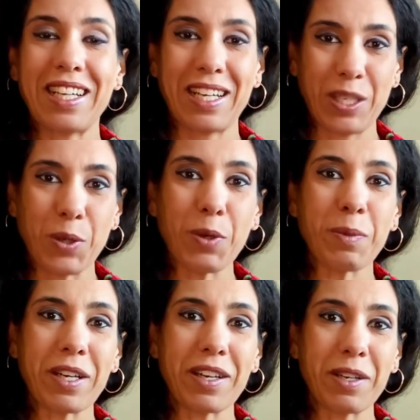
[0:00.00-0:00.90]
I know I'm
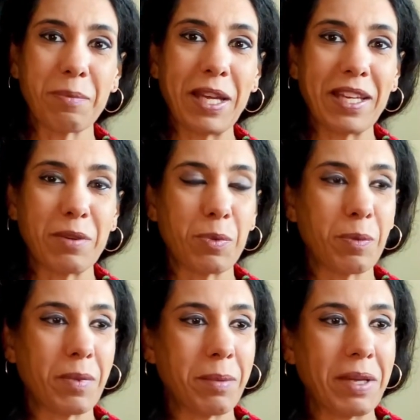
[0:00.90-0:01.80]
not going to make it with
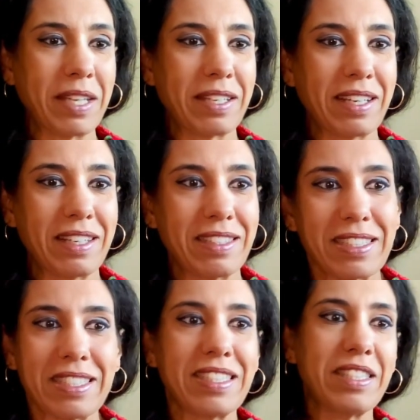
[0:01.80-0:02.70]
my Make 9s
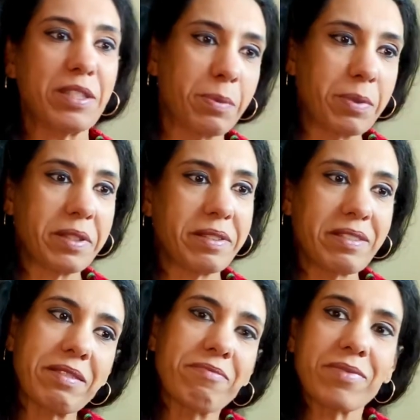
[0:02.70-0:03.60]
this year, but
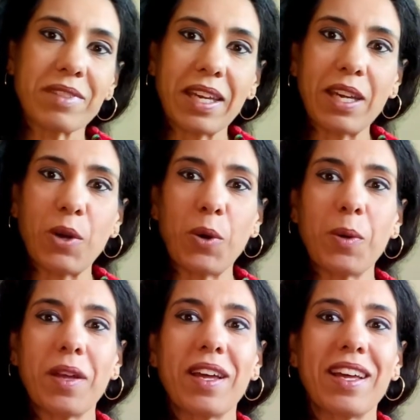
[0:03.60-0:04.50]
hey-oh.
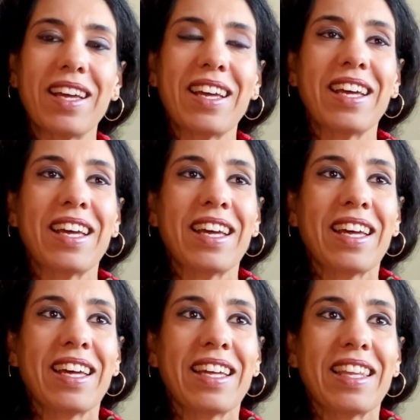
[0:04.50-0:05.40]

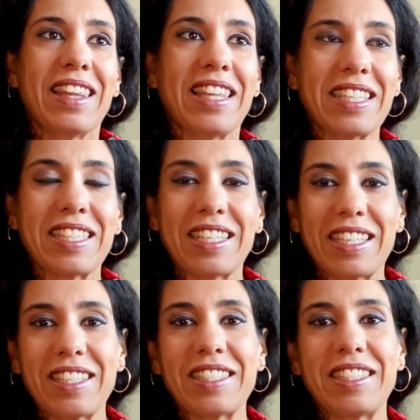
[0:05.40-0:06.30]
This
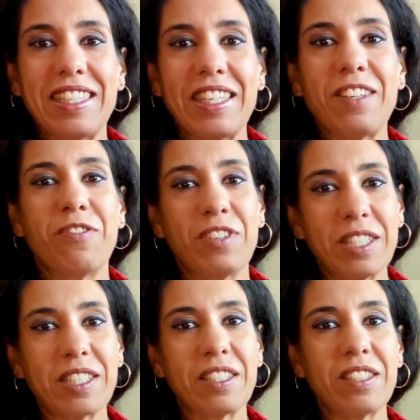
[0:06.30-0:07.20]
is the
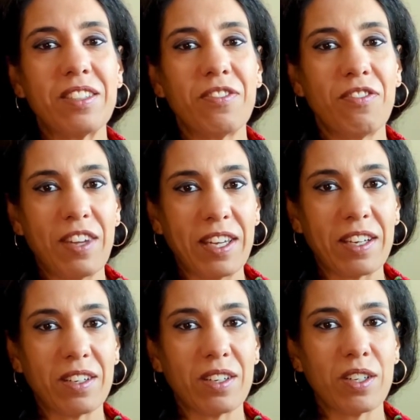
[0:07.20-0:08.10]
Vincent
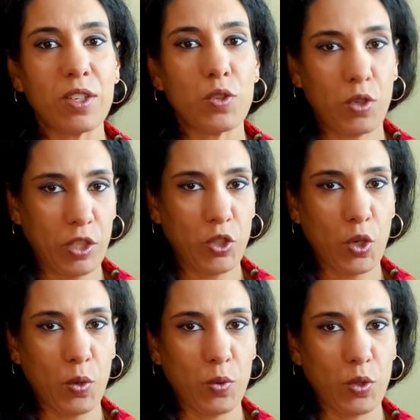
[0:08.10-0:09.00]
Vega trench
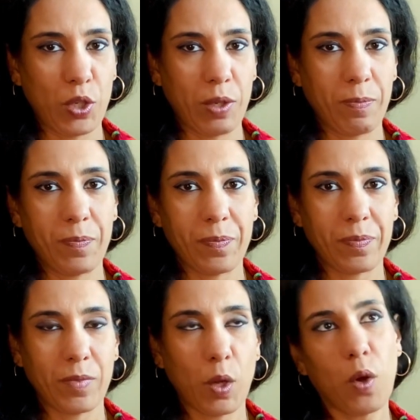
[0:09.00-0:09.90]
coat,
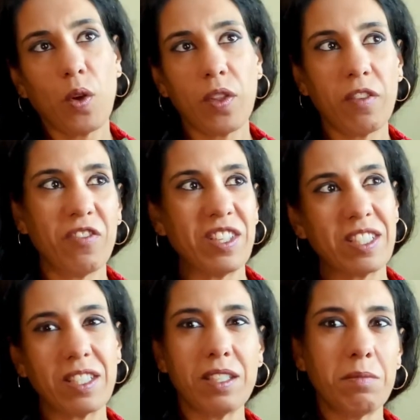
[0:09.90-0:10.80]
or the
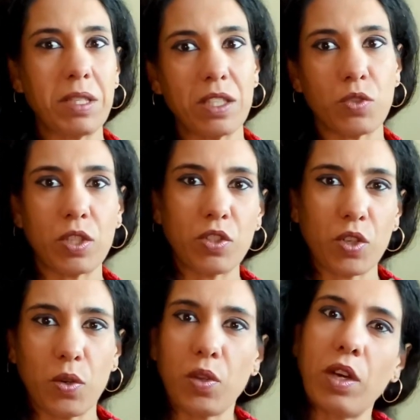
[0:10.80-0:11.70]
Vincent and Mia trench
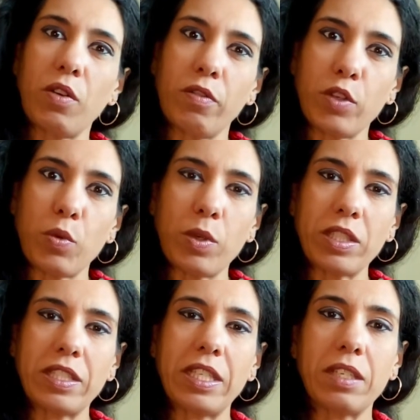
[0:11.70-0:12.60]
coat, however you want to
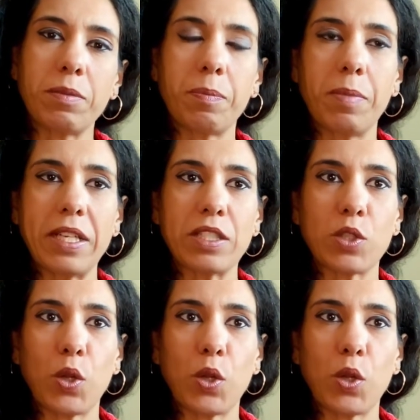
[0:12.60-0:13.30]
see it, based